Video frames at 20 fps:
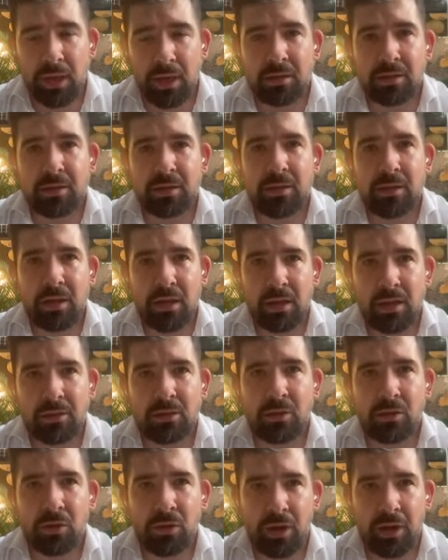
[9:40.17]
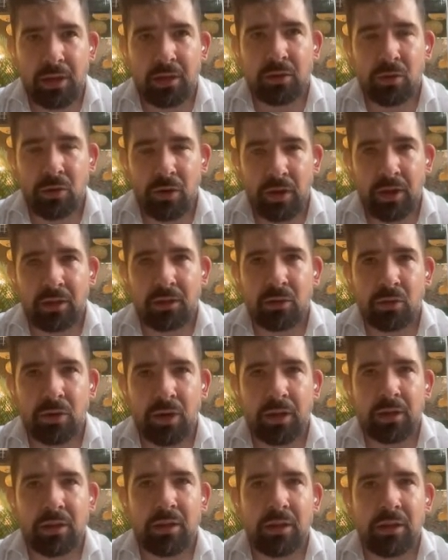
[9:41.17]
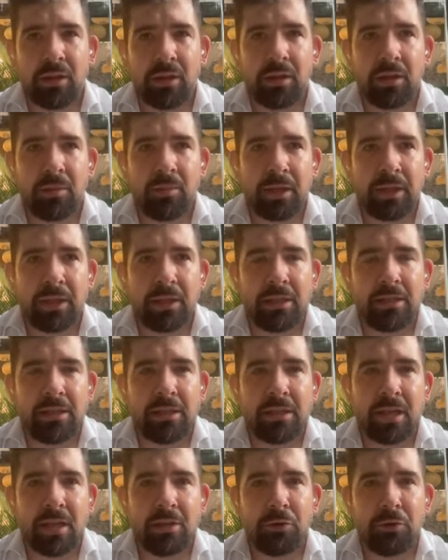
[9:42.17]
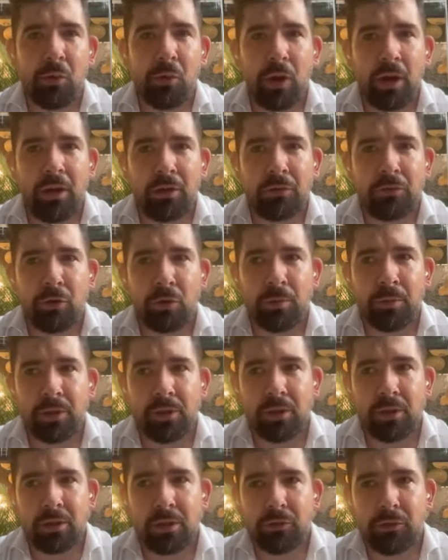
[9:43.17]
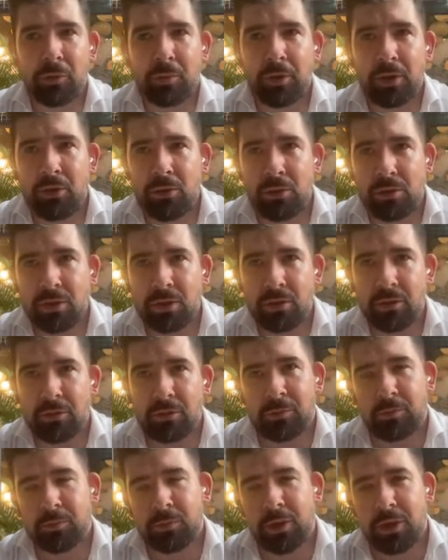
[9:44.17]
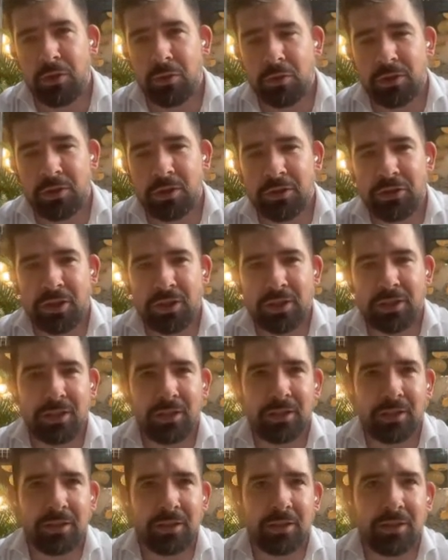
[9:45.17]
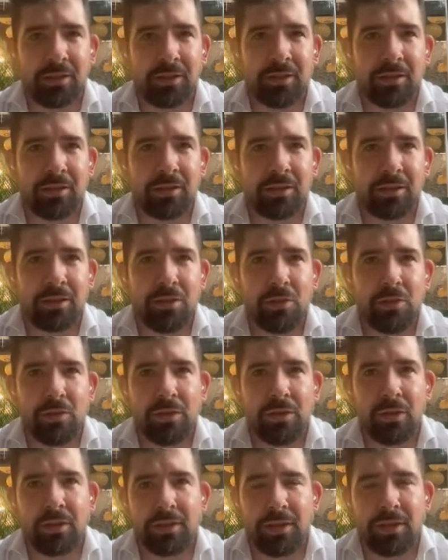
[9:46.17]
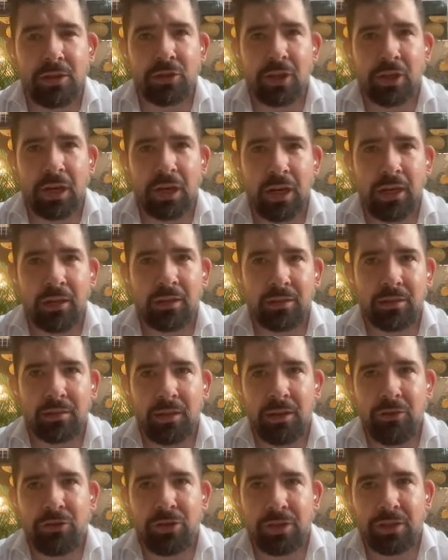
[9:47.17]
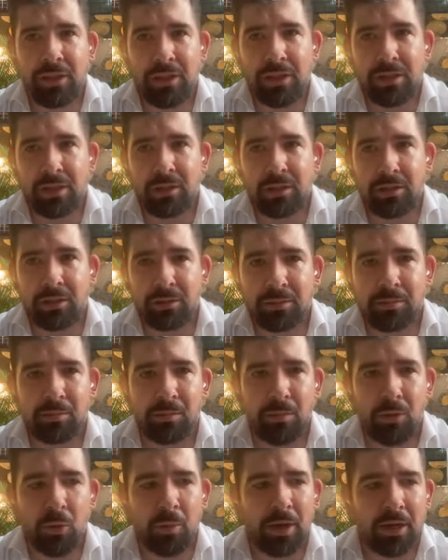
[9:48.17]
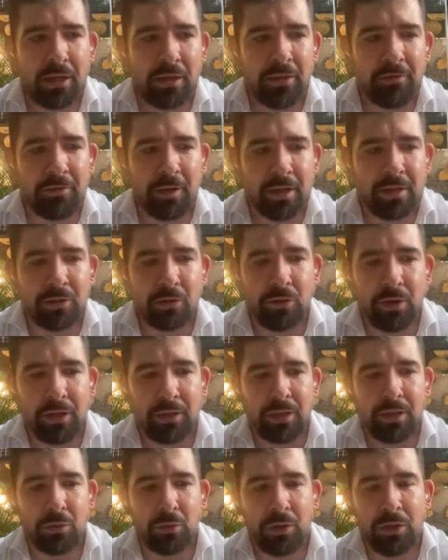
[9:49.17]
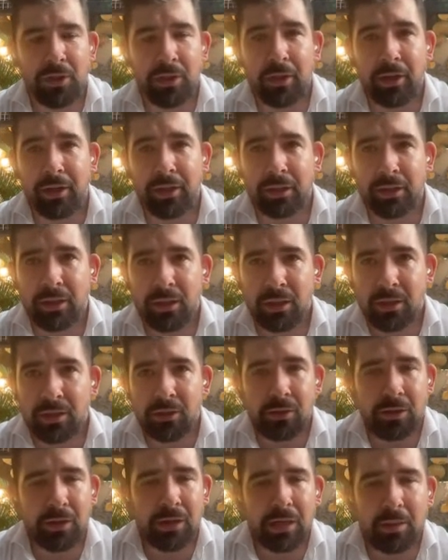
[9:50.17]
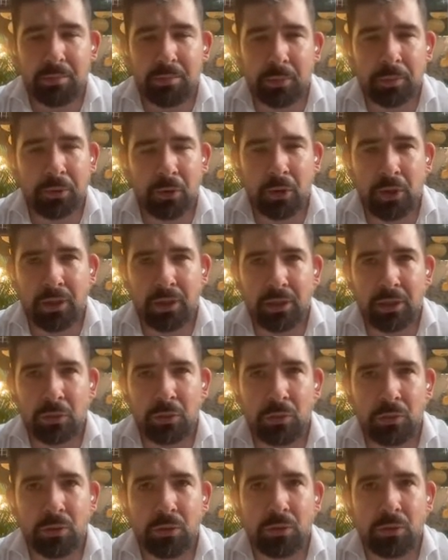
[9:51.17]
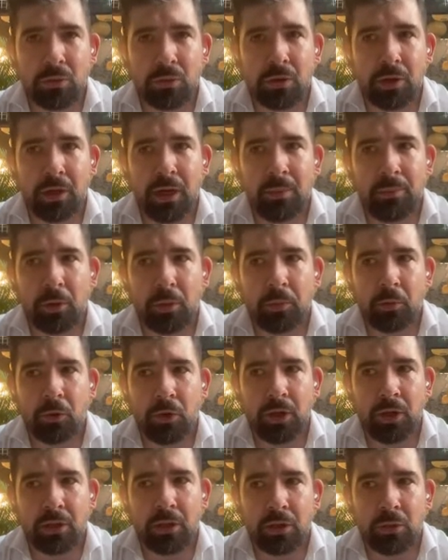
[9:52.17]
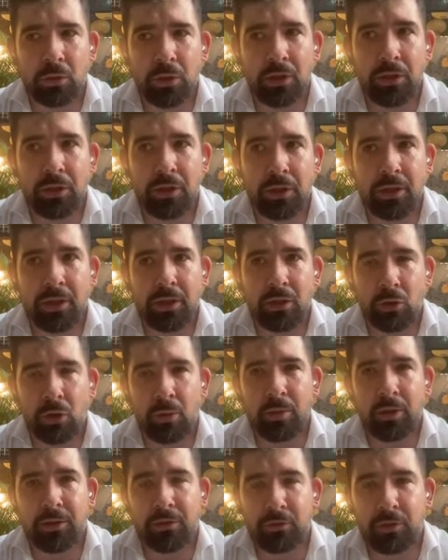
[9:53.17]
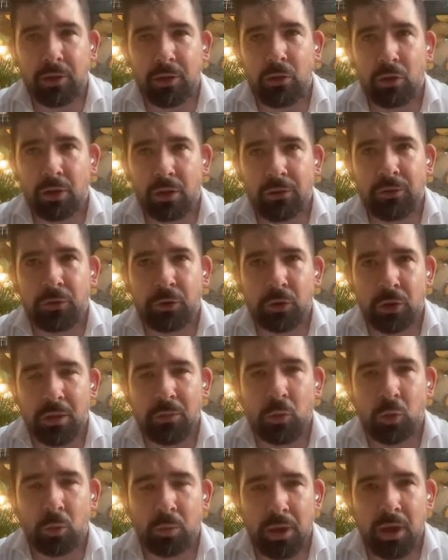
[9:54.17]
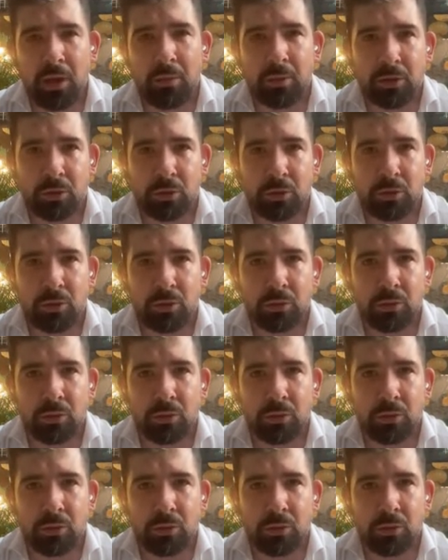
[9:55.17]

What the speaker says: Yes, yes, correct, correct, correct. But this is not required from the user. The user slash client, he just needs a mobile device connected to internet or a laptop connected to internet in order for him to be able